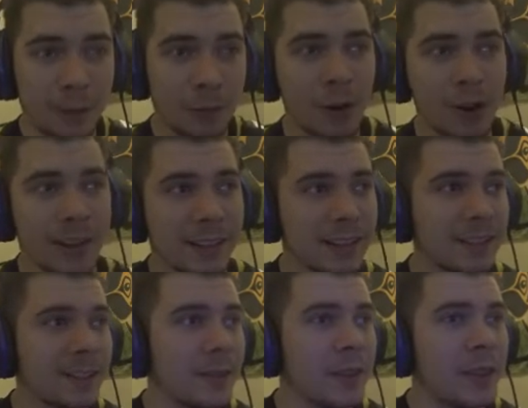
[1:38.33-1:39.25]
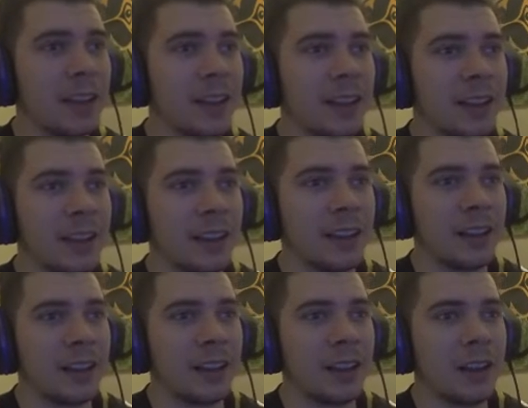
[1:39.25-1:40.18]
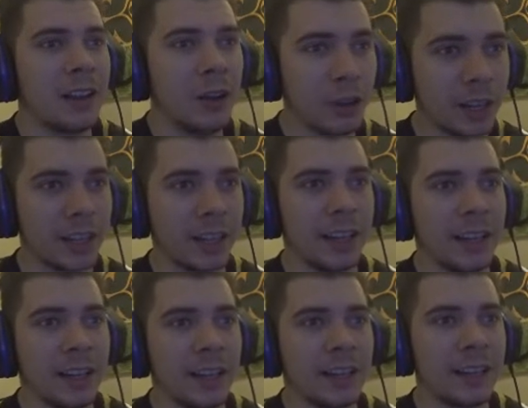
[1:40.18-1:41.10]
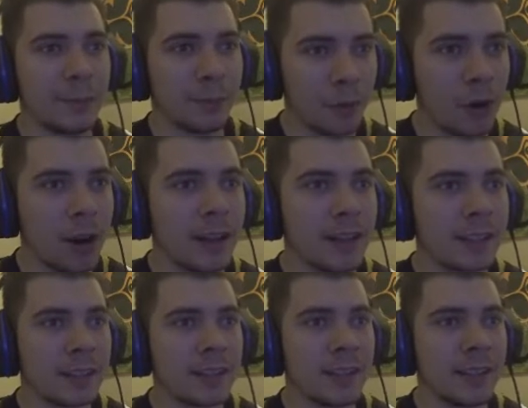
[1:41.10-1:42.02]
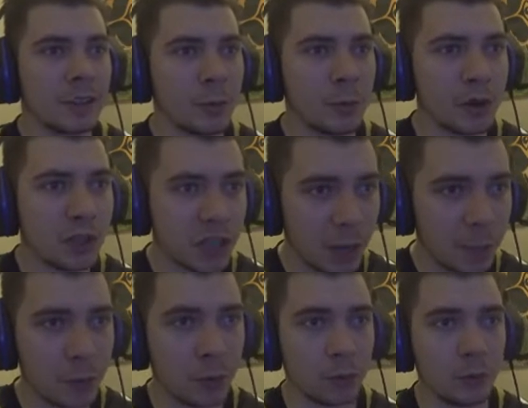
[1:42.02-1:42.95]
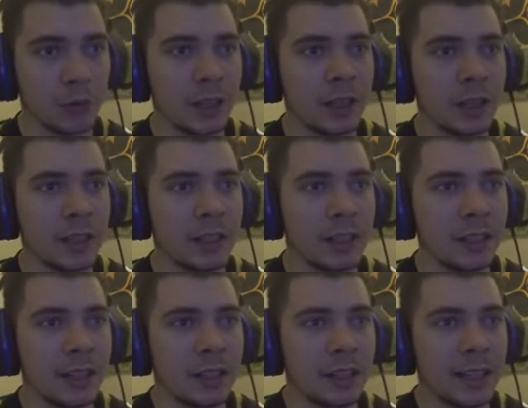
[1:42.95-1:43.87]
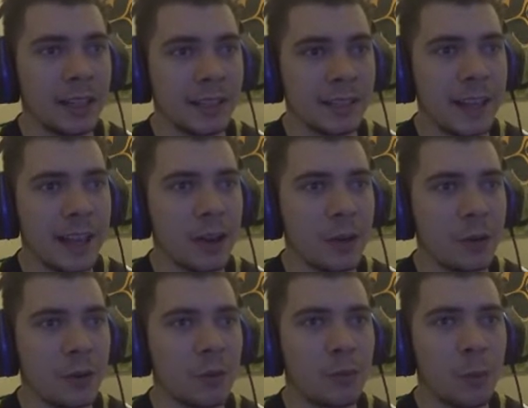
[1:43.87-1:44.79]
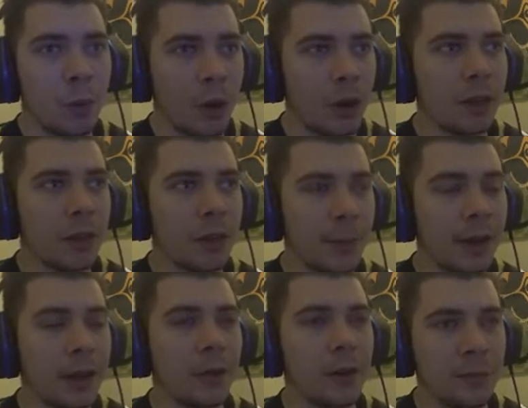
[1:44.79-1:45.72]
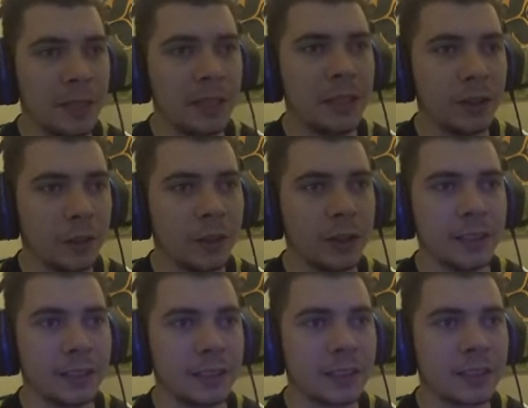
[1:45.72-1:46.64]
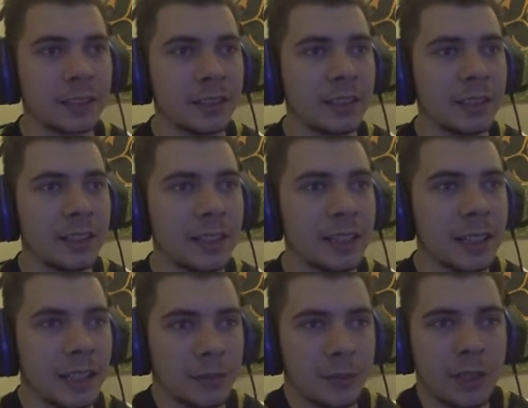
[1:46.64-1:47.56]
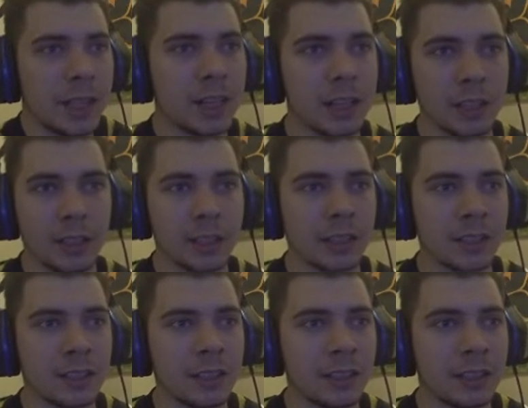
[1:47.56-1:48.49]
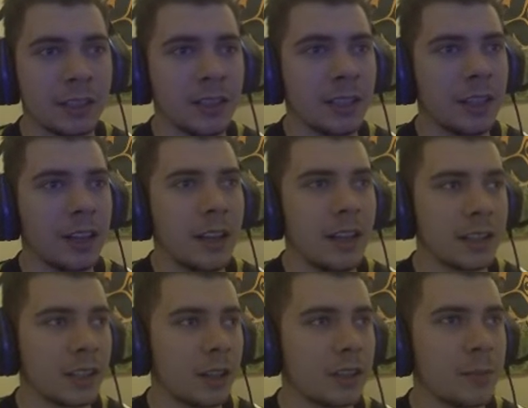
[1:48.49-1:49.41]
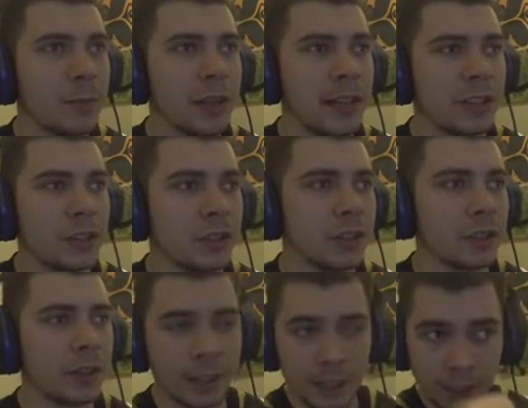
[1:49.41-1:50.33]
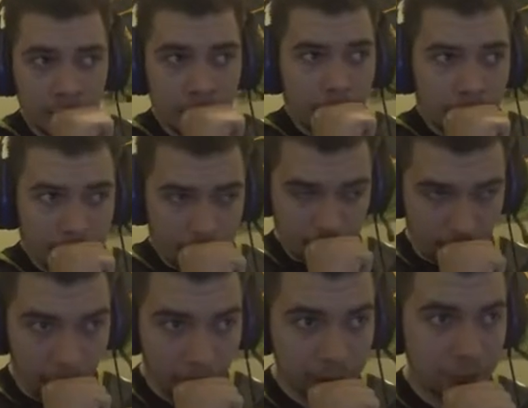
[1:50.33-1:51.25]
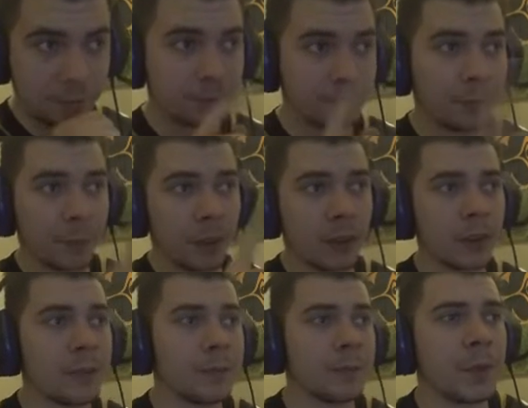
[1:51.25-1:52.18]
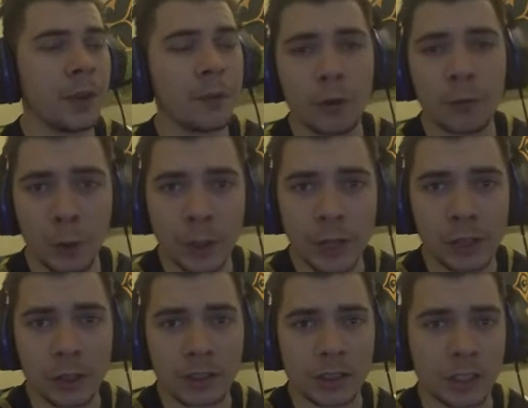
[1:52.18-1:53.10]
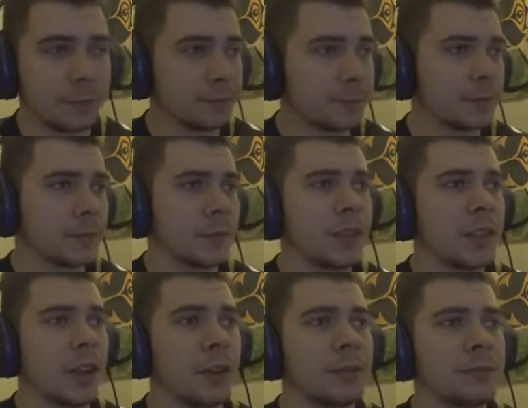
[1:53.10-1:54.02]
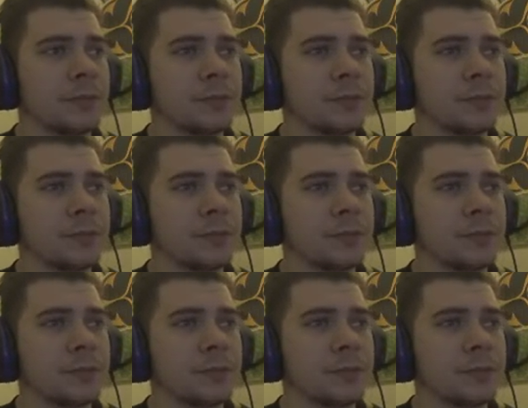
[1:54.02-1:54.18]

the price. Look at it, his price has almost doubled. He is now worth about a million coins. It's ridiculous. Let's go to my legend. I've got Rui Costa. So,